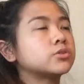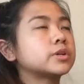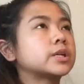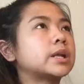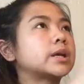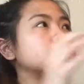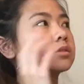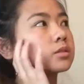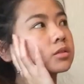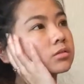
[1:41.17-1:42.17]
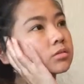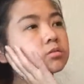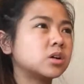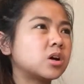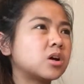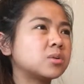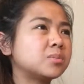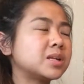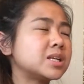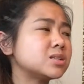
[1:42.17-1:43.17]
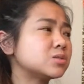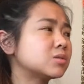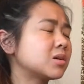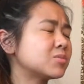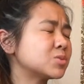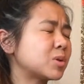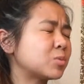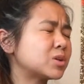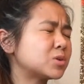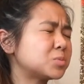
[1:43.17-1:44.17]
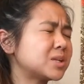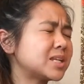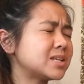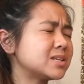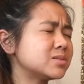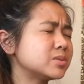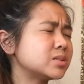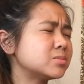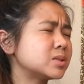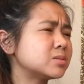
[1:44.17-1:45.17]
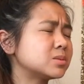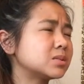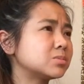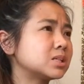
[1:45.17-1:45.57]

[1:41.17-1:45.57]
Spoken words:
Red lights. Oh, please don't come to my window. Please, please, please, please,